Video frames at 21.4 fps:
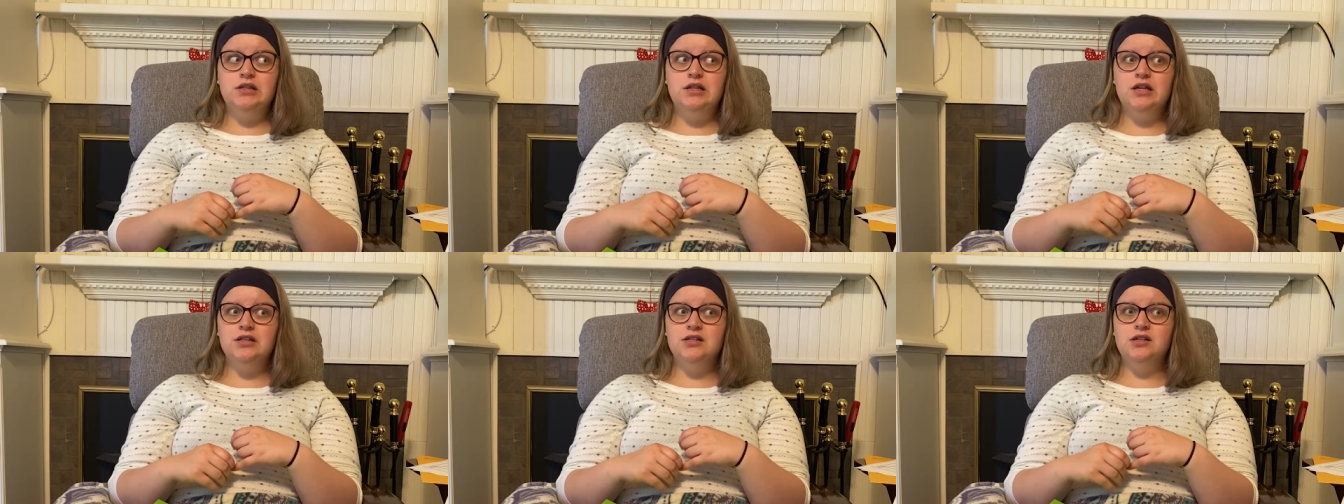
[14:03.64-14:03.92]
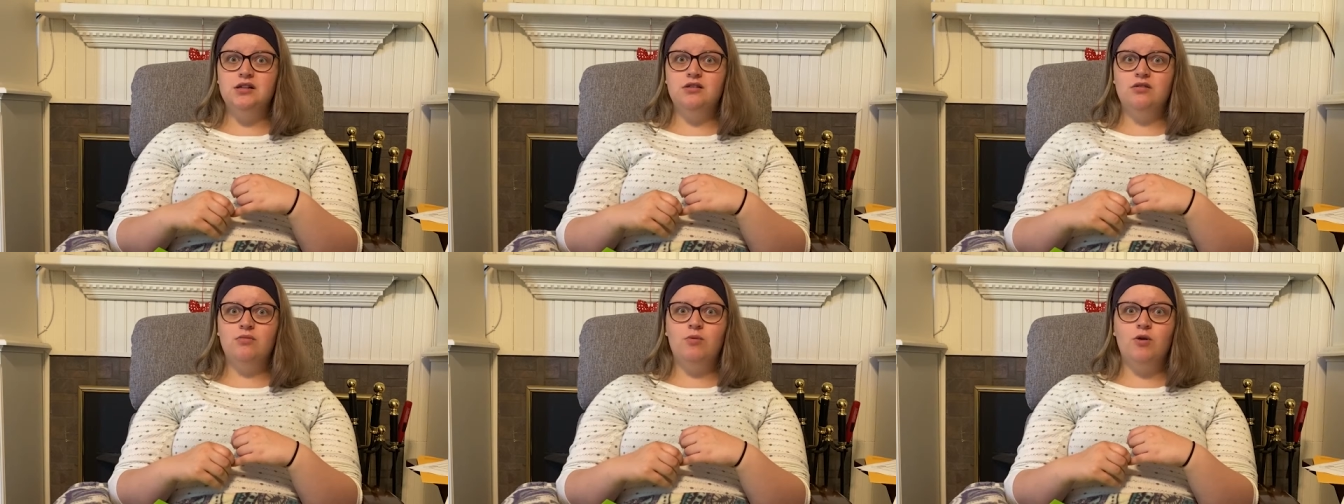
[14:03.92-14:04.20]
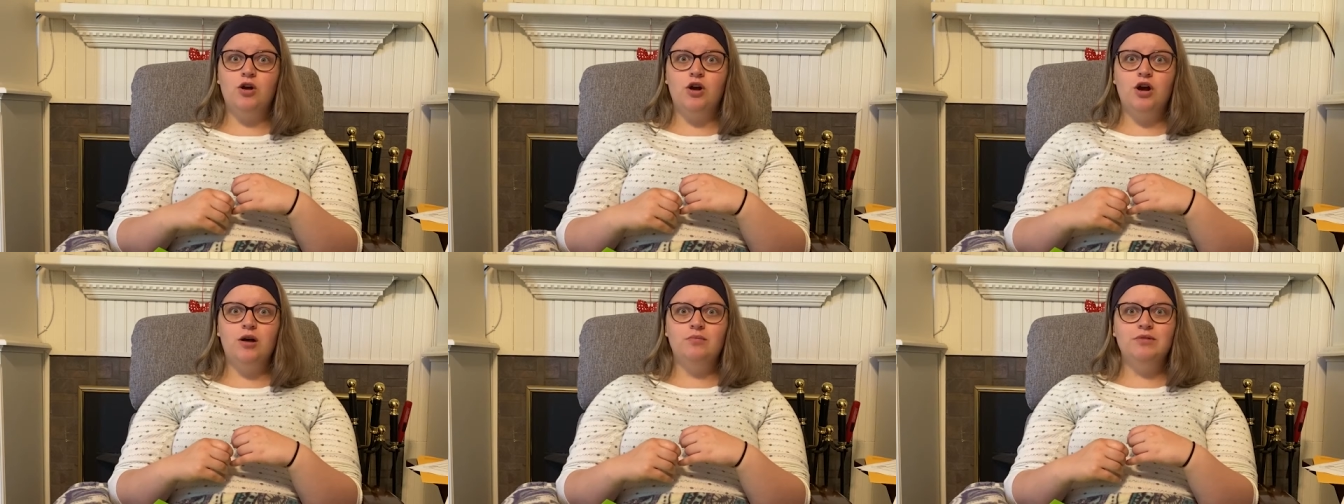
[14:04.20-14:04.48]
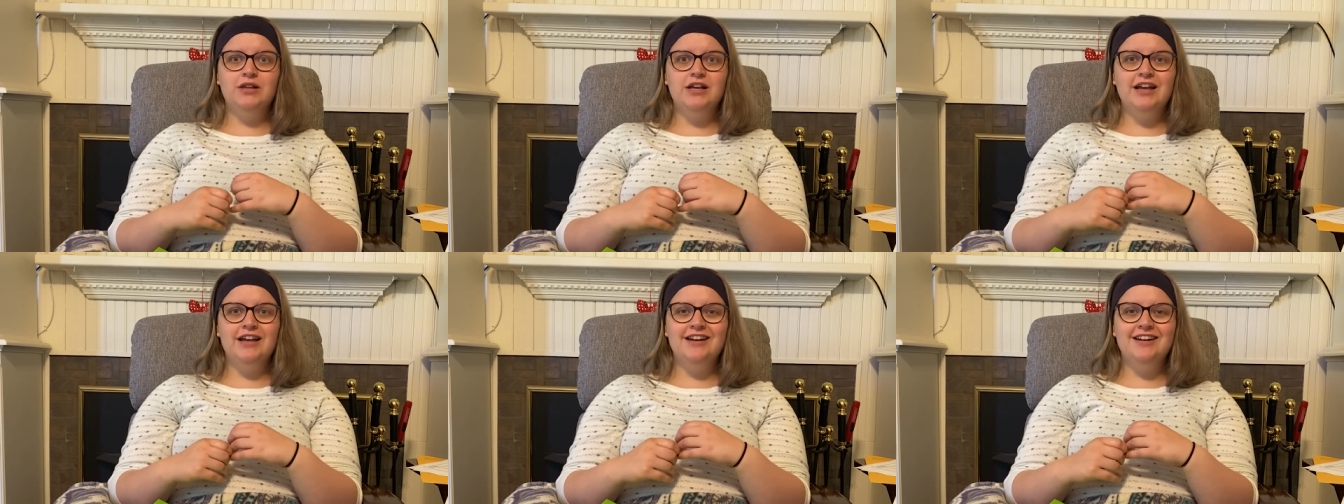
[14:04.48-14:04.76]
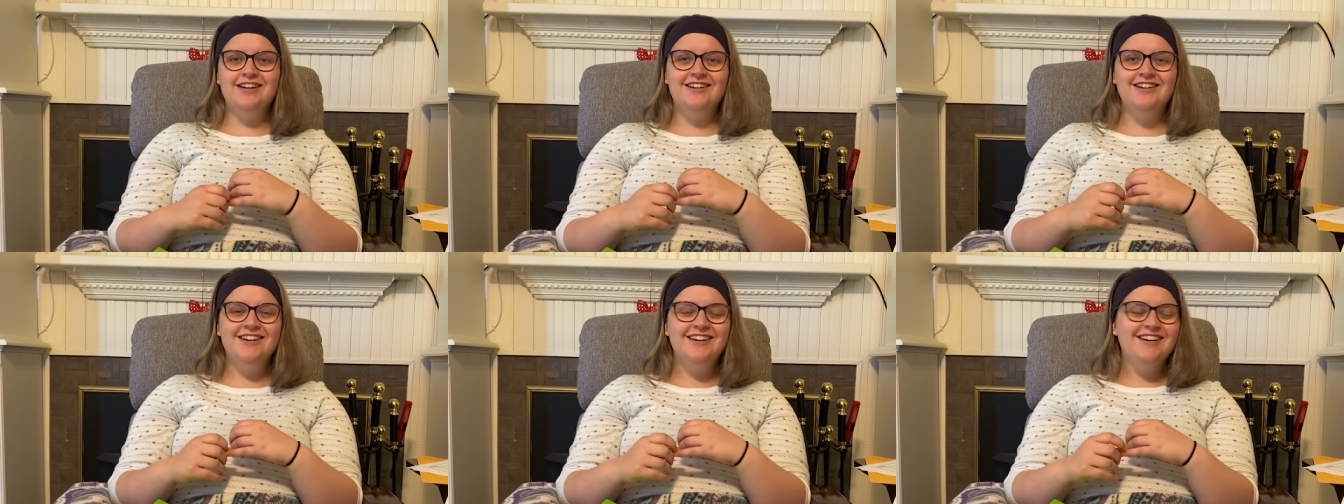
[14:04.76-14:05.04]
That's a little more
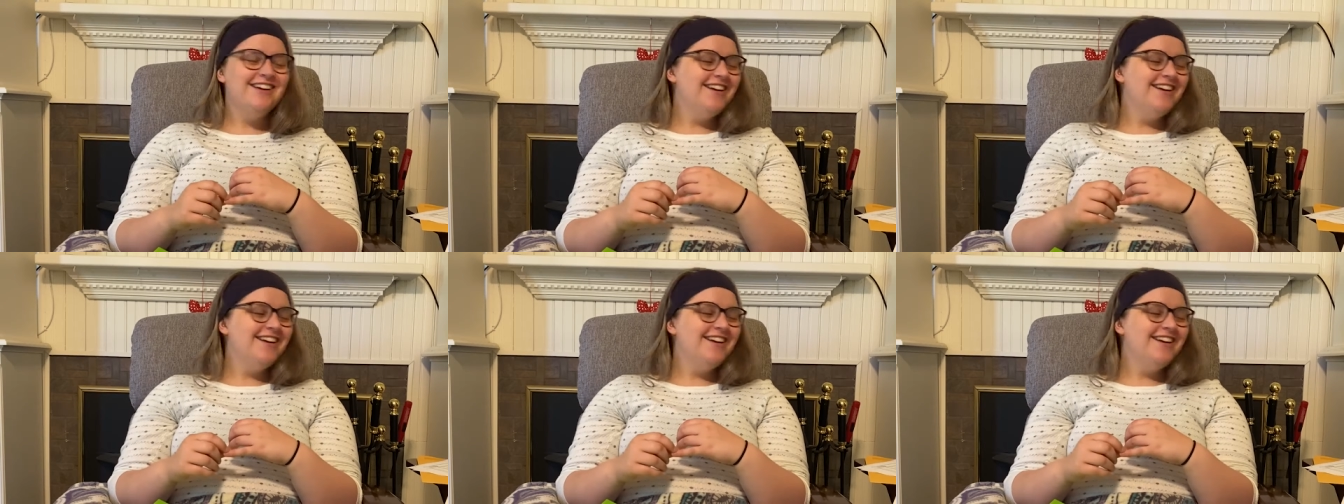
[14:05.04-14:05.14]
complicated.